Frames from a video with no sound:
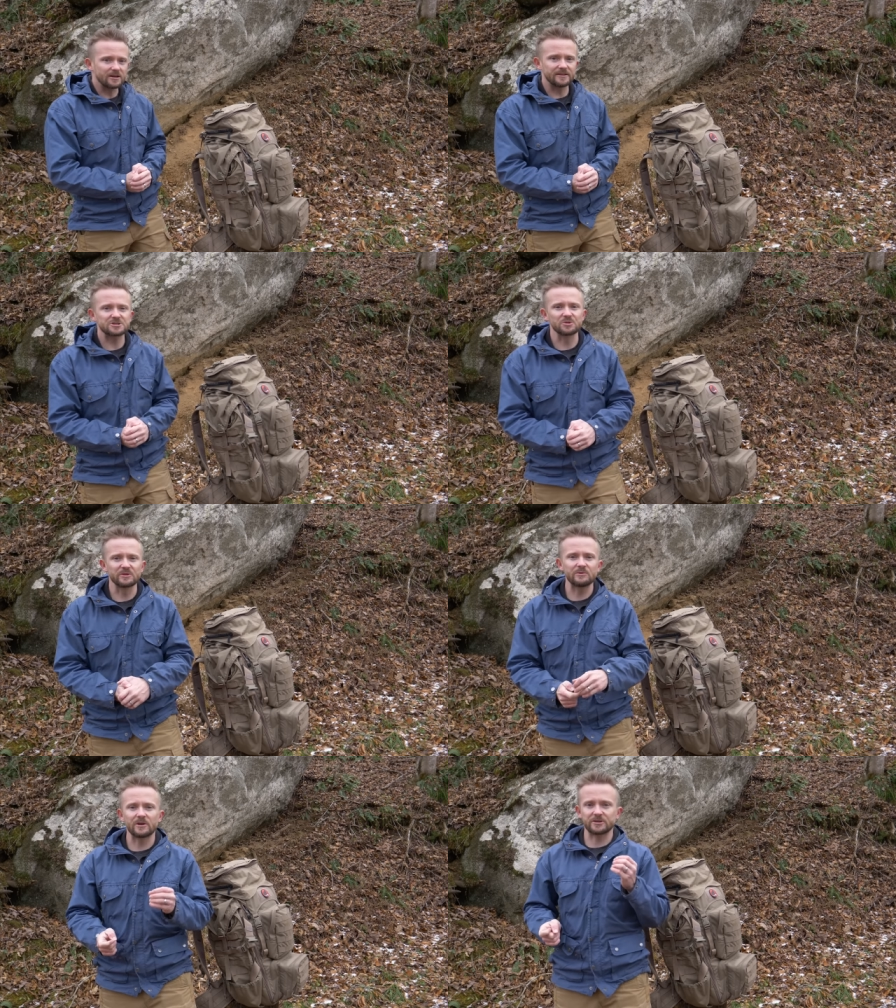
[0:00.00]
unless you
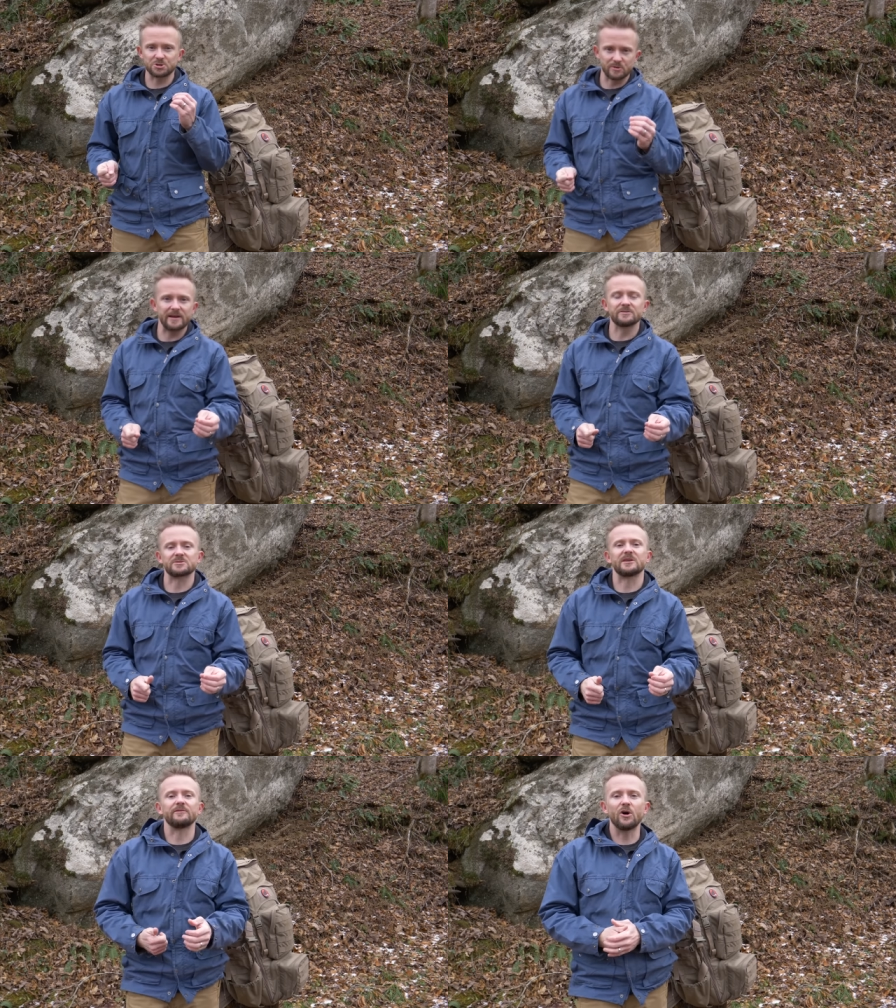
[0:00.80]
really want to train
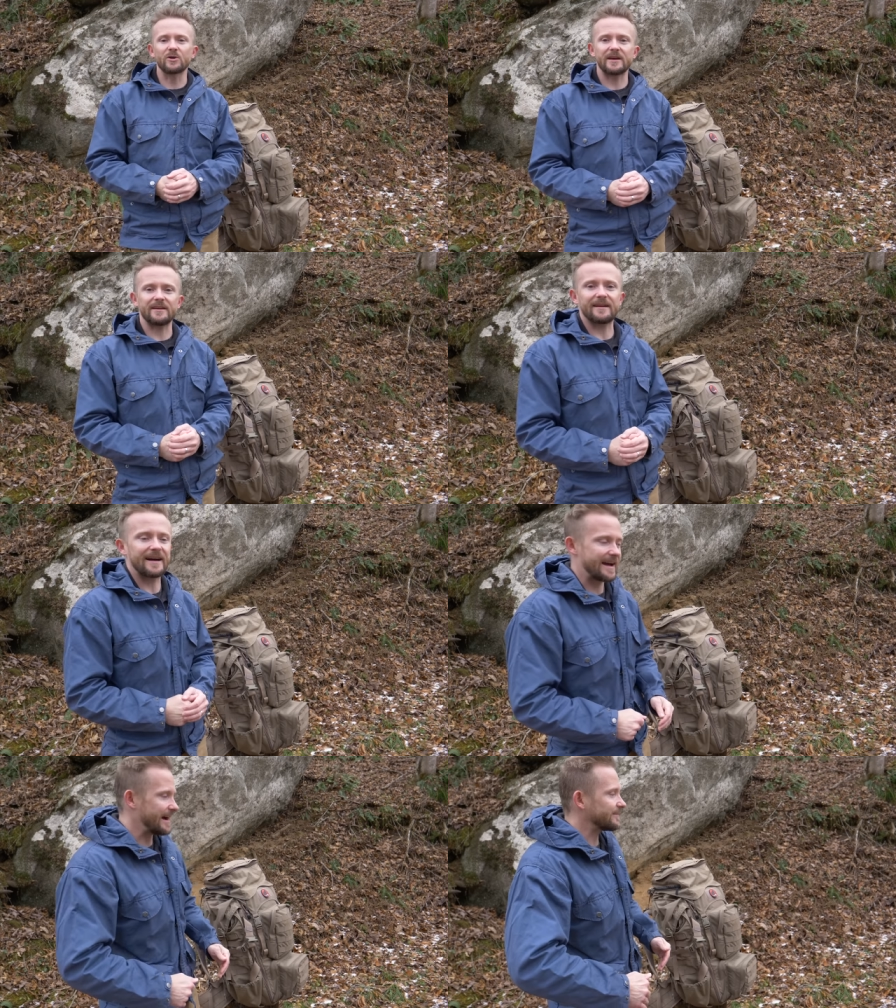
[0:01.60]
yourself. Okay,
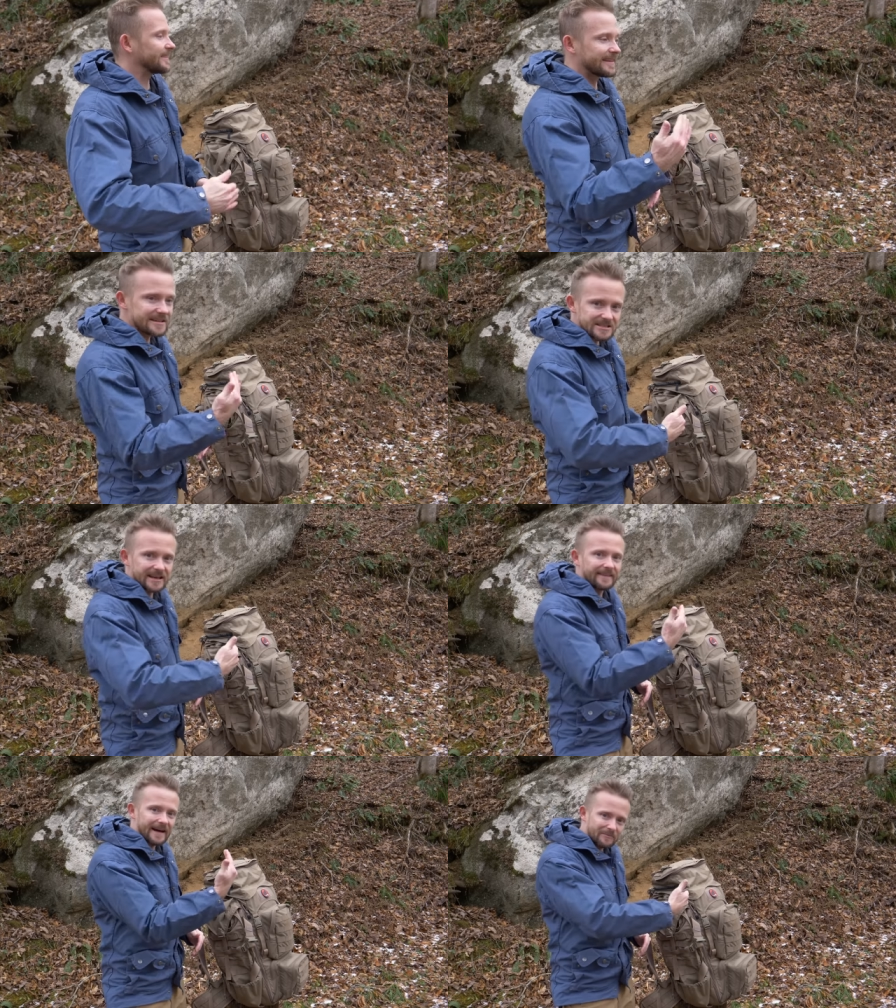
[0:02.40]
I have this
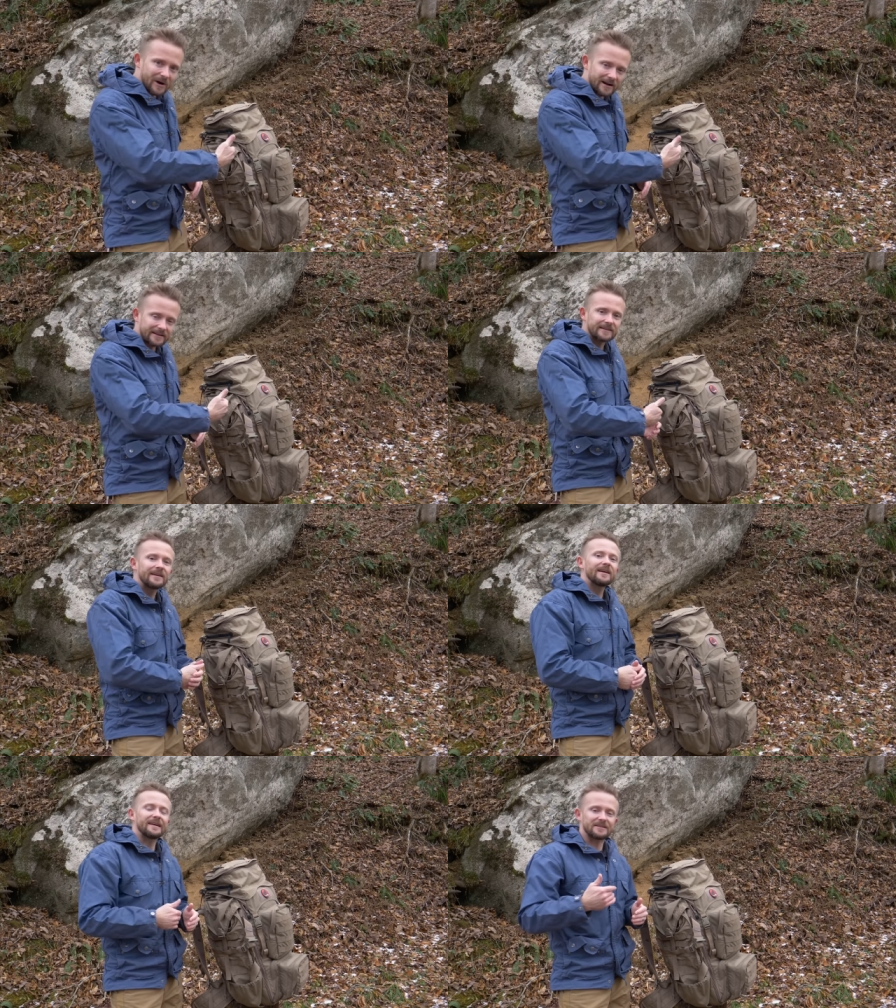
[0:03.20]
and that pocket
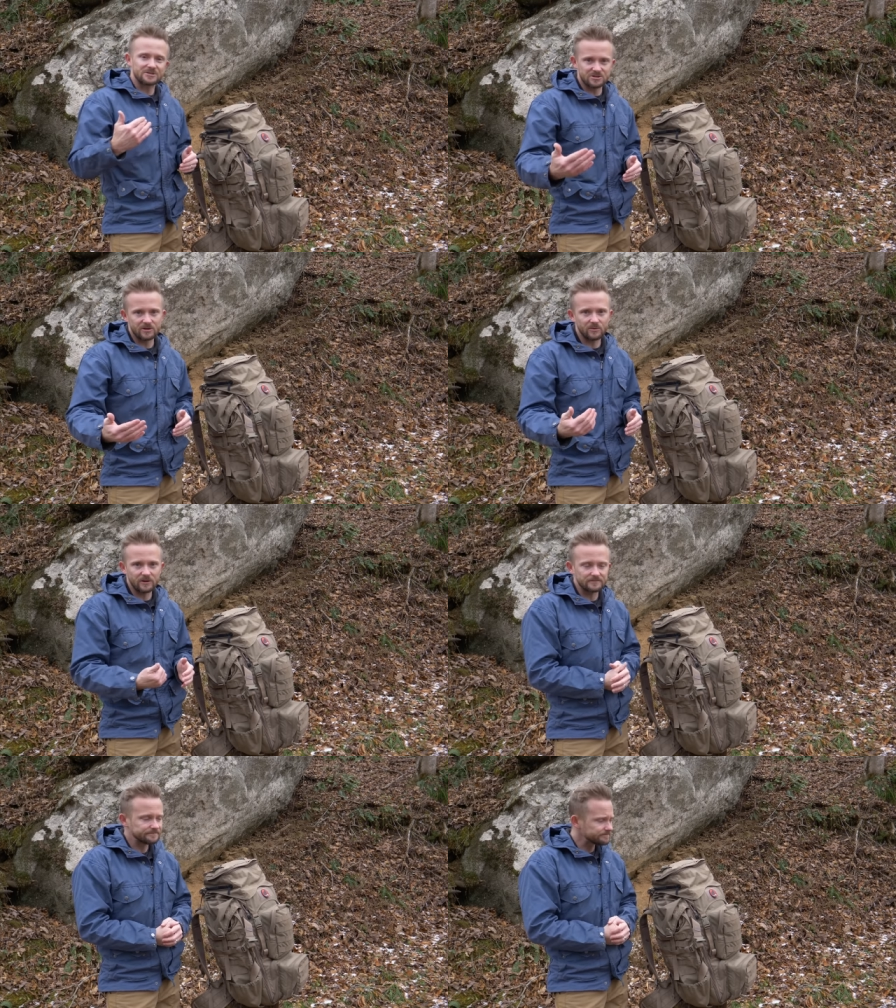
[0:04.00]
and so on.